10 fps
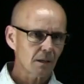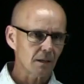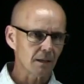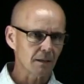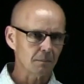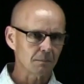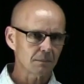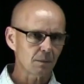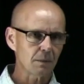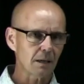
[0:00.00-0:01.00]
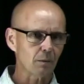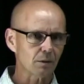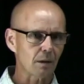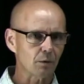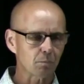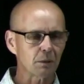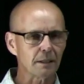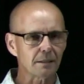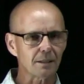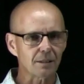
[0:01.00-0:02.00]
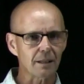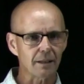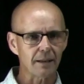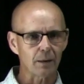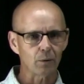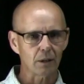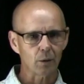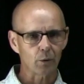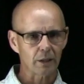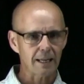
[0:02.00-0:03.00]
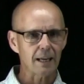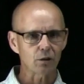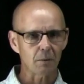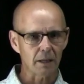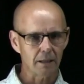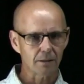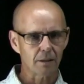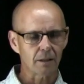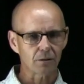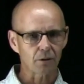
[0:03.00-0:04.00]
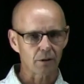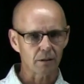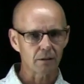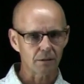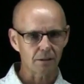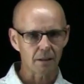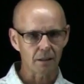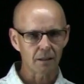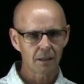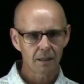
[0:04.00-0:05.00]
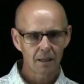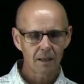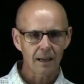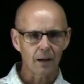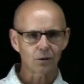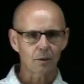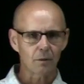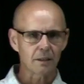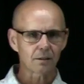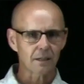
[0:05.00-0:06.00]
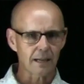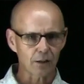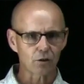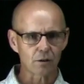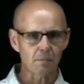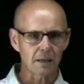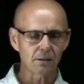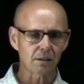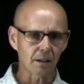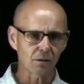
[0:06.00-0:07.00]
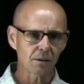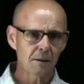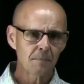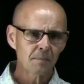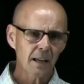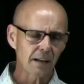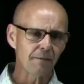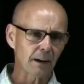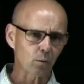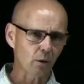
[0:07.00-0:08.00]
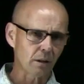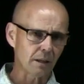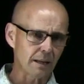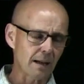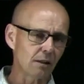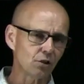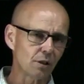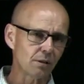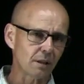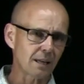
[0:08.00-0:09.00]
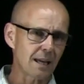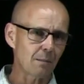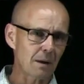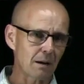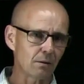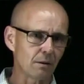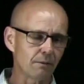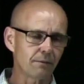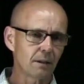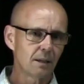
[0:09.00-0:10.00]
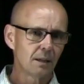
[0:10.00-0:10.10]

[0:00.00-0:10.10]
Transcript: To me, I was pleased to see that they really were engaged by this and they started to see how some of these connections made sense. And in fact, one of the analogies that came out of